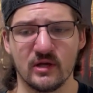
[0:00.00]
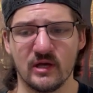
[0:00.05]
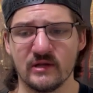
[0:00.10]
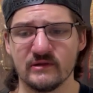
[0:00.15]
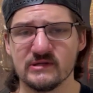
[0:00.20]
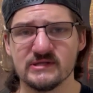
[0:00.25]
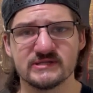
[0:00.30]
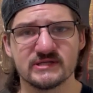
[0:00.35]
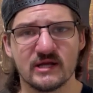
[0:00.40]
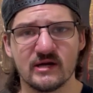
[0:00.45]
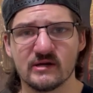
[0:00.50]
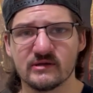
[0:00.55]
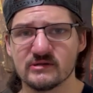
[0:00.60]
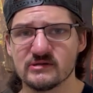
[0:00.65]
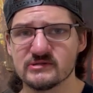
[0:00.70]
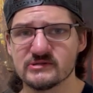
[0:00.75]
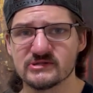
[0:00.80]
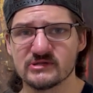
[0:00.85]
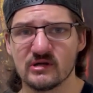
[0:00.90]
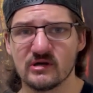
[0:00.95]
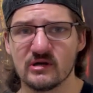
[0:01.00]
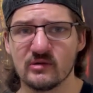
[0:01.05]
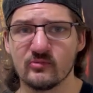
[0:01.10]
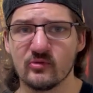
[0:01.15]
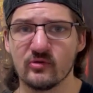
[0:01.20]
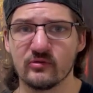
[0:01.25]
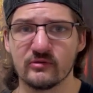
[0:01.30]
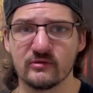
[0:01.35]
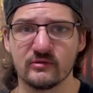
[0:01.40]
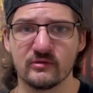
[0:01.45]
Uh, these characters are
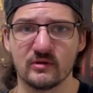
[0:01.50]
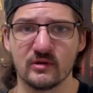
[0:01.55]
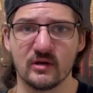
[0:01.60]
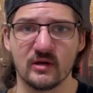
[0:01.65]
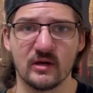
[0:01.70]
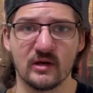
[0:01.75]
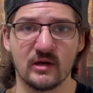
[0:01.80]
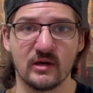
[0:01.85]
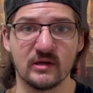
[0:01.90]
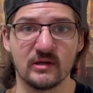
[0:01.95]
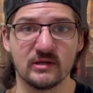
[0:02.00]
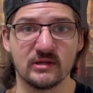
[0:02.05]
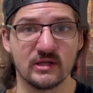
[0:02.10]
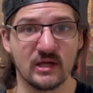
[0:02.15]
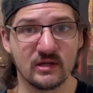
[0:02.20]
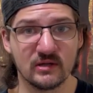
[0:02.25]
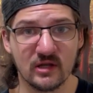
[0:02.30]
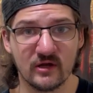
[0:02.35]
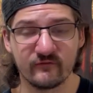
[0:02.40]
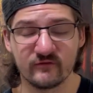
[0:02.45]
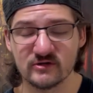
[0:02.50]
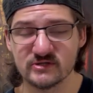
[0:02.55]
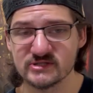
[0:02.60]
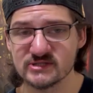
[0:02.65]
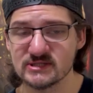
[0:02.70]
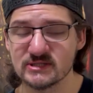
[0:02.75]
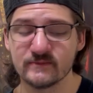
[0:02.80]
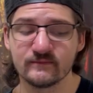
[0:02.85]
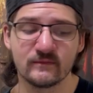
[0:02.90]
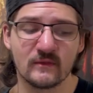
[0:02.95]
both uh, gay
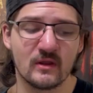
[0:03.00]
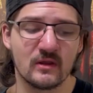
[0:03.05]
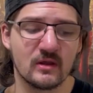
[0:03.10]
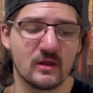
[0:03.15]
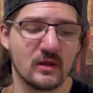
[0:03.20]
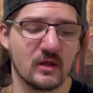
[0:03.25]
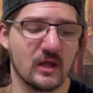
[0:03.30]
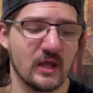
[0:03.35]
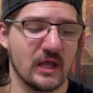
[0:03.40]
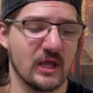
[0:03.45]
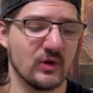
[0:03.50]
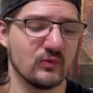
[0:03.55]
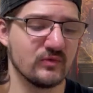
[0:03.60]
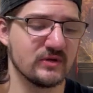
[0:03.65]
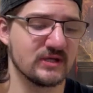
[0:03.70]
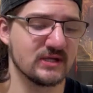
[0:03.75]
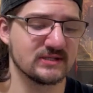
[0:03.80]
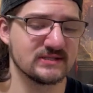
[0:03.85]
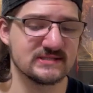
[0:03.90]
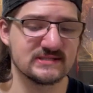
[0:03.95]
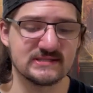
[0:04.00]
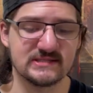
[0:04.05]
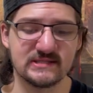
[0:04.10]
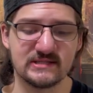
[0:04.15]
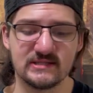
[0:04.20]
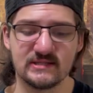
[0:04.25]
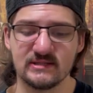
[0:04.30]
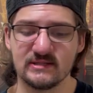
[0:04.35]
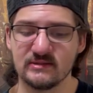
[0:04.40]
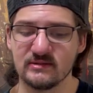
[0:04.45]
lovers, and we get to
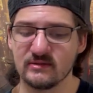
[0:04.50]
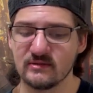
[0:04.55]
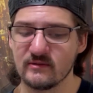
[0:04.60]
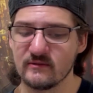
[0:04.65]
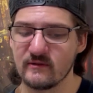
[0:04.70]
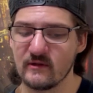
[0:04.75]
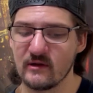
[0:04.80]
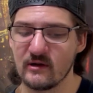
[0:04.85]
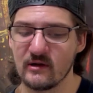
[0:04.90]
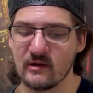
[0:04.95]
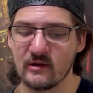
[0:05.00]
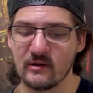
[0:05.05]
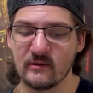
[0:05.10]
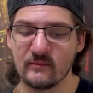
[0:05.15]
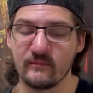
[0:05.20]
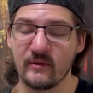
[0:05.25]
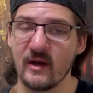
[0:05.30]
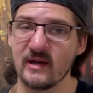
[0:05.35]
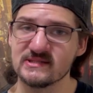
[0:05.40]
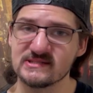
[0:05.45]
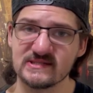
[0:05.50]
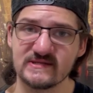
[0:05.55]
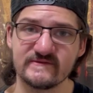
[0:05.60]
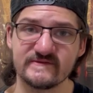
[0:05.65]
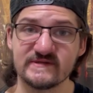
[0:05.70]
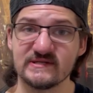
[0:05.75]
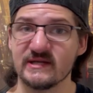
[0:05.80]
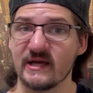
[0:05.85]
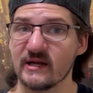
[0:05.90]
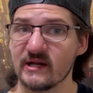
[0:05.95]
see their
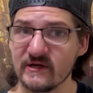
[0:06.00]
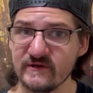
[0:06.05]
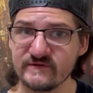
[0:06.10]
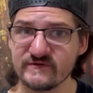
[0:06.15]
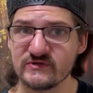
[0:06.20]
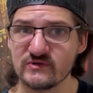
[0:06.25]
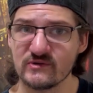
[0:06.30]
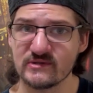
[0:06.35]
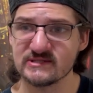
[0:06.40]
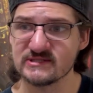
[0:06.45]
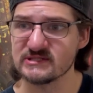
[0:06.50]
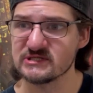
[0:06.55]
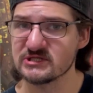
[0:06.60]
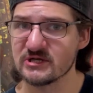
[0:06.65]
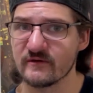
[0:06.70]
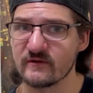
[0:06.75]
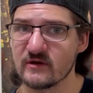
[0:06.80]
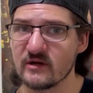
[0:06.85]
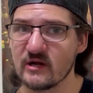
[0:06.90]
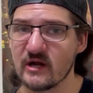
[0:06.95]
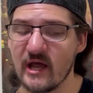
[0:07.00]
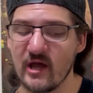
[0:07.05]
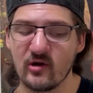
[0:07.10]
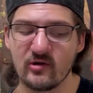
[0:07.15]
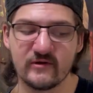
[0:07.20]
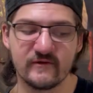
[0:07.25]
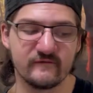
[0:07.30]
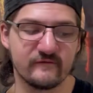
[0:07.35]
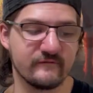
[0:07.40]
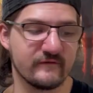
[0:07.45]
positives and negatives towards each other,
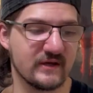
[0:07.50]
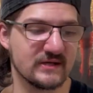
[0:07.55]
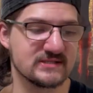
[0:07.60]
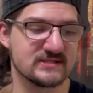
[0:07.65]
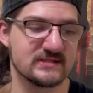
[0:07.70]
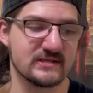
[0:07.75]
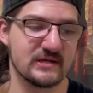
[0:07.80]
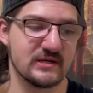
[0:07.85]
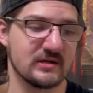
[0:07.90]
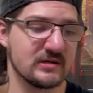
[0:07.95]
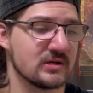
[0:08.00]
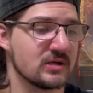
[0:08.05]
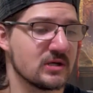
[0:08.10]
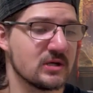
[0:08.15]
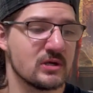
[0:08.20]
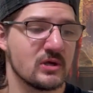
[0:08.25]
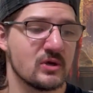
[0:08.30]
how it affects their